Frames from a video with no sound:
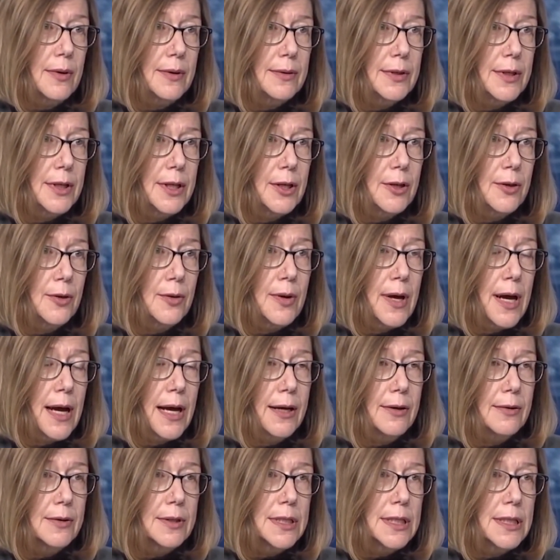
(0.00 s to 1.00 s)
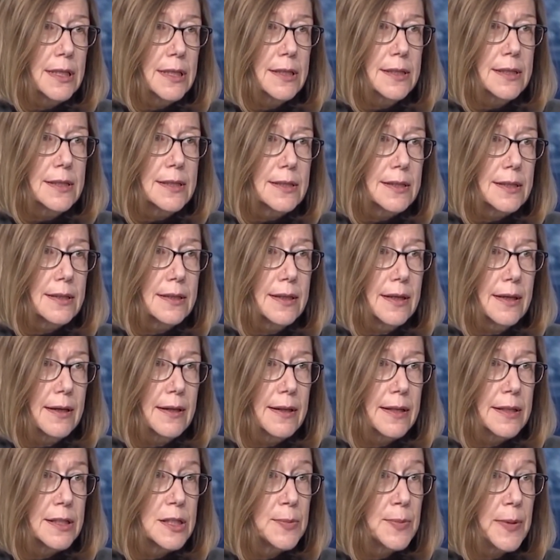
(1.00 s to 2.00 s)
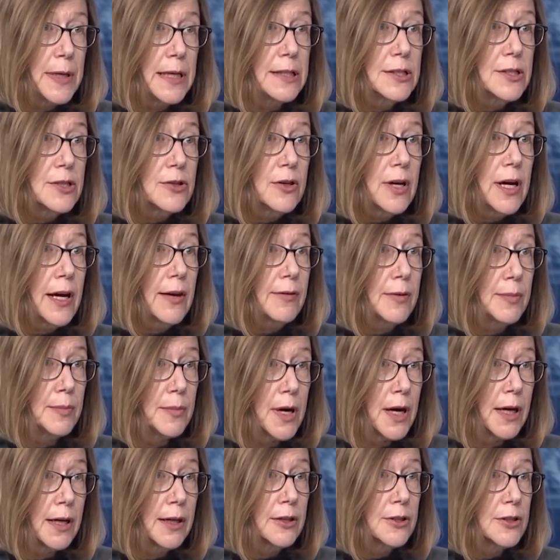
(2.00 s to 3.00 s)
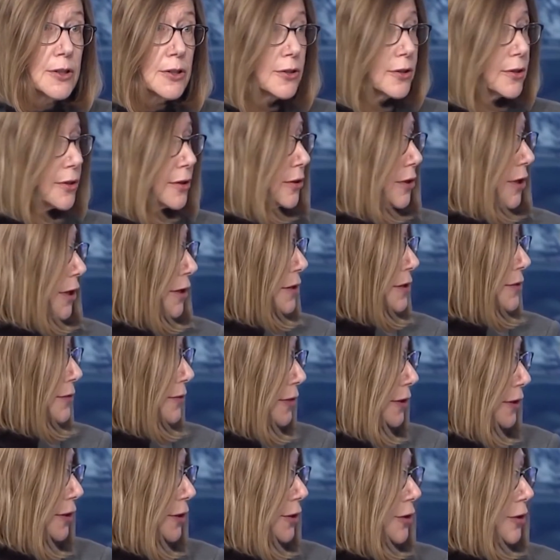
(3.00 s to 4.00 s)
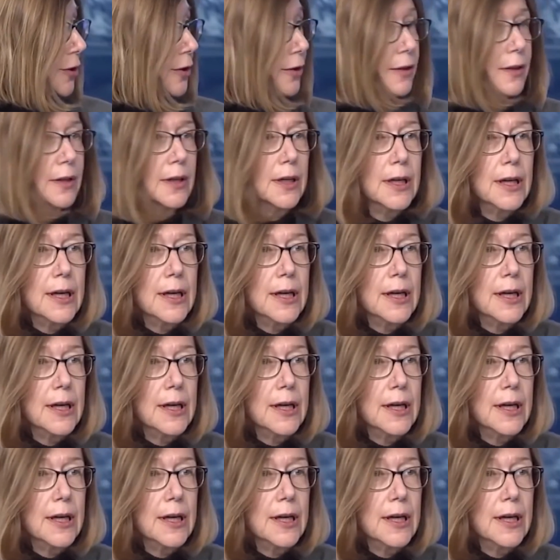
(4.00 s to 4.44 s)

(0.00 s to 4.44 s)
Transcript: you know, how does the spacecraft monitor the launch vehicle